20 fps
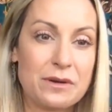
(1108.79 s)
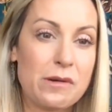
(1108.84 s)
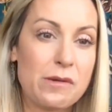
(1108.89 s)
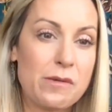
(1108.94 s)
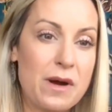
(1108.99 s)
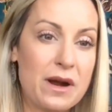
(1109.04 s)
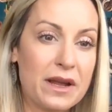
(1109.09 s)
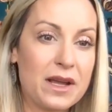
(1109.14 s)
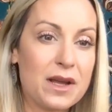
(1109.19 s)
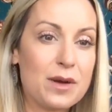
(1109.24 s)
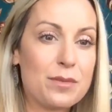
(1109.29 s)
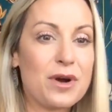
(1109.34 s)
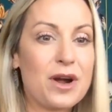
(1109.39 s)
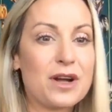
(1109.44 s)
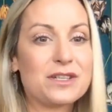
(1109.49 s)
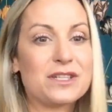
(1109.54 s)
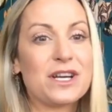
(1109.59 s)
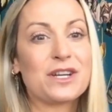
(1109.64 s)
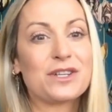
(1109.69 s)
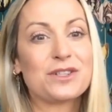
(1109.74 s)
We're walking a
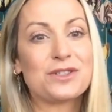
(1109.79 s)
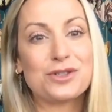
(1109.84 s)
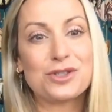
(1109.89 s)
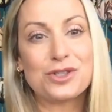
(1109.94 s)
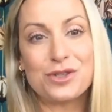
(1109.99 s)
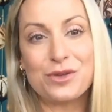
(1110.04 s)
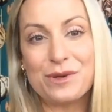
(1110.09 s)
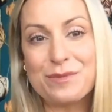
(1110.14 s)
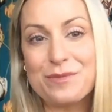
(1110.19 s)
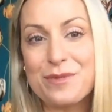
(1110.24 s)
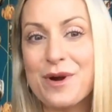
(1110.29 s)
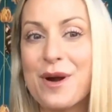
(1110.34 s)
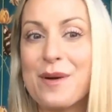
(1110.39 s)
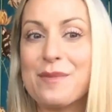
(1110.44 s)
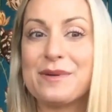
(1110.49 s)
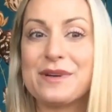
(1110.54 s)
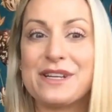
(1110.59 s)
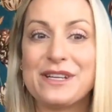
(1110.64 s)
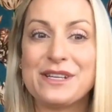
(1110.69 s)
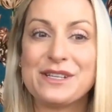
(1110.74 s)
project or showing
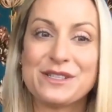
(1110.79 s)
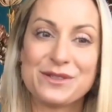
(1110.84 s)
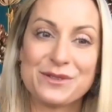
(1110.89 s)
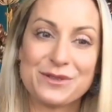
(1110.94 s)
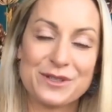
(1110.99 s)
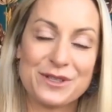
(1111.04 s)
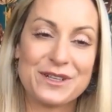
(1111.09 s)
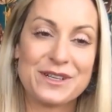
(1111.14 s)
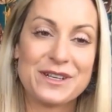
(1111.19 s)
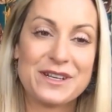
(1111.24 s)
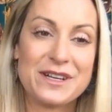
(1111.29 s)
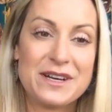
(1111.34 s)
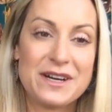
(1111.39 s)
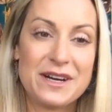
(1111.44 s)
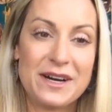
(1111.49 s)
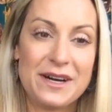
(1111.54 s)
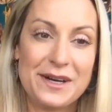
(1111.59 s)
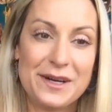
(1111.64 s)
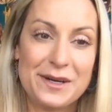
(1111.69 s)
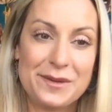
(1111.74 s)
properties or
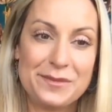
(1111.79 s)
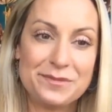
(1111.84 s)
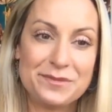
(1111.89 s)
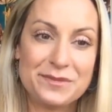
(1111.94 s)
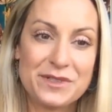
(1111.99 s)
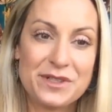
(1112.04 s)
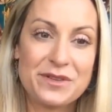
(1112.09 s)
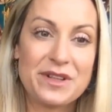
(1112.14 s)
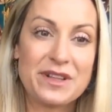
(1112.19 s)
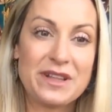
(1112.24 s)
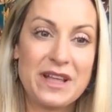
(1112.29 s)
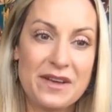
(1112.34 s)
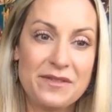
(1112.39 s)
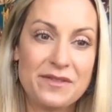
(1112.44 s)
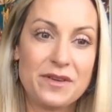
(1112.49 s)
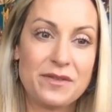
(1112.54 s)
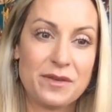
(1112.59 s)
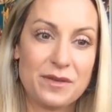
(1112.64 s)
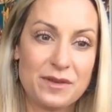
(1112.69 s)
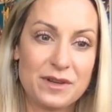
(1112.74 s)
the life
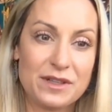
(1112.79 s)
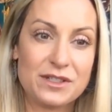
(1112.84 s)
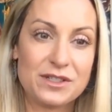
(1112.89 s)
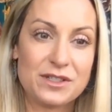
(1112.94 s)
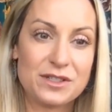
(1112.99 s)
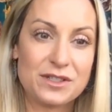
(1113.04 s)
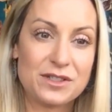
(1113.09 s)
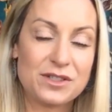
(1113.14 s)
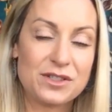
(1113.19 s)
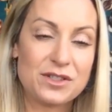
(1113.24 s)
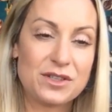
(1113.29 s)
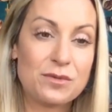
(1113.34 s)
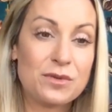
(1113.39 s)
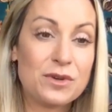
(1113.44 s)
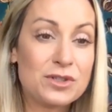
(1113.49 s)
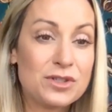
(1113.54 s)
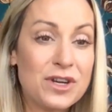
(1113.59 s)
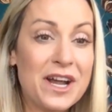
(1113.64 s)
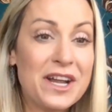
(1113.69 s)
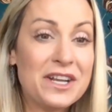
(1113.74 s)
of a realtor. So
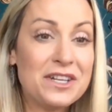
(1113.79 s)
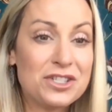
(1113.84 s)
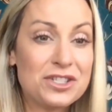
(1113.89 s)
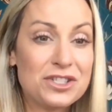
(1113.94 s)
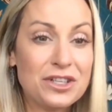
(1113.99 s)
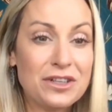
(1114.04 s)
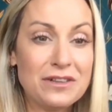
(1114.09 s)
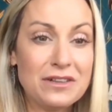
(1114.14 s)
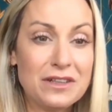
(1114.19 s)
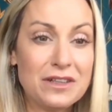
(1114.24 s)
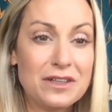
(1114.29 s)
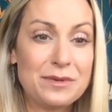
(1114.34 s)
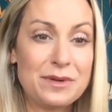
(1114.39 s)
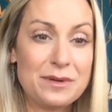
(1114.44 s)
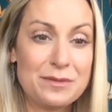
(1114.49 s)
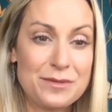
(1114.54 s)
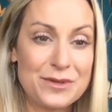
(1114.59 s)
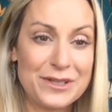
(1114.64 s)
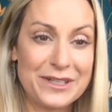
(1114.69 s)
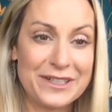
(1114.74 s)
we're trying to share a little
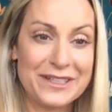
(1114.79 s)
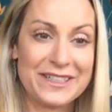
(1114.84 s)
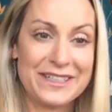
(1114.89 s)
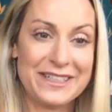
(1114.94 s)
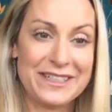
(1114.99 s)
bit more.